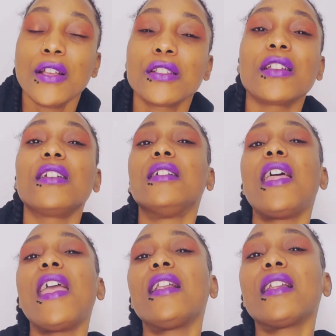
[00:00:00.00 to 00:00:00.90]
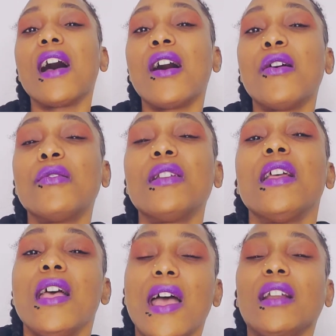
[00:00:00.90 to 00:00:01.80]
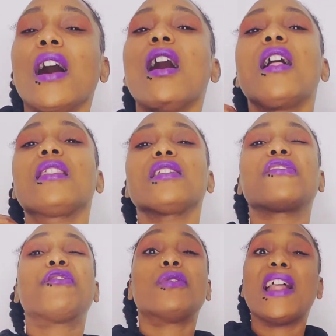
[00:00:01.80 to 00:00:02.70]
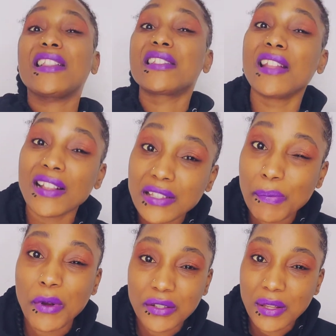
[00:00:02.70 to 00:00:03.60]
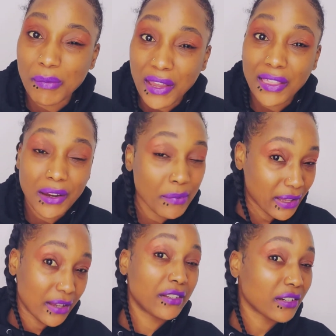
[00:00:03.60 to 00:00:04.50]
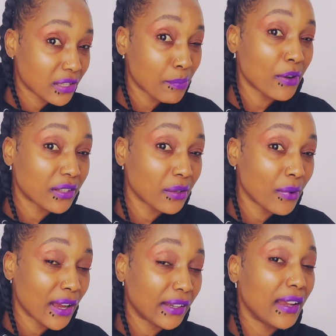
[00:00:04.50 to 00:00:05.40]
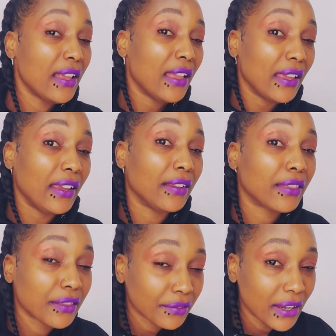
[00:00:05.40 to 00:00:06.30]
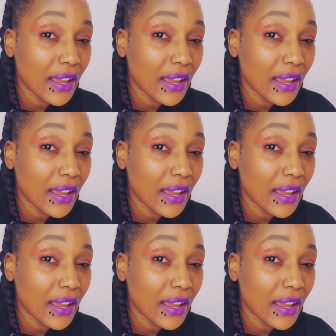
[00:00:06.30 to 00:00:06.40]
So you're laying down and all this food that's not supposed to be there because you're supposed to what? Eat 3